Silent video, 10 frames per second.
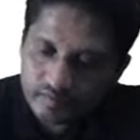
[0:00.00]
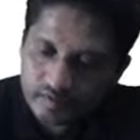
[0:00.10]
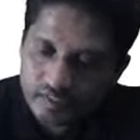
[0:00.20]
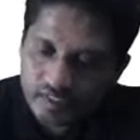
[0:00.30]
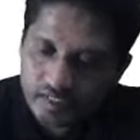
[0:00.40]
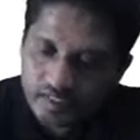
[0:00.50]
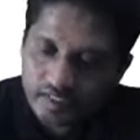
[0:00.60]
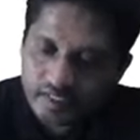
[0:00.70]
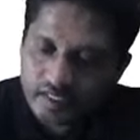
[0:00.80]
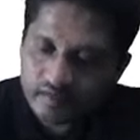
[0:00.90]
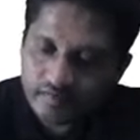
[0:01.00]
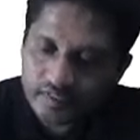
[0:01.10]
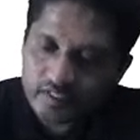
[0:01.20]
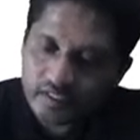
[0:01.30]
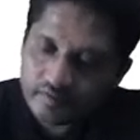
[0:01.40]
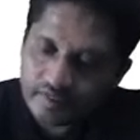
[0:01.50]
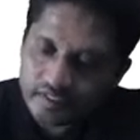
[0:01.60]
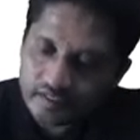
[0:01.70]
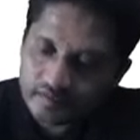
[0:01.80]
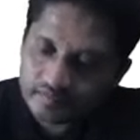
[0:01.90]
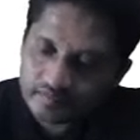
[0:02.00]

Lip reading: Isn't it? Linear differential equation.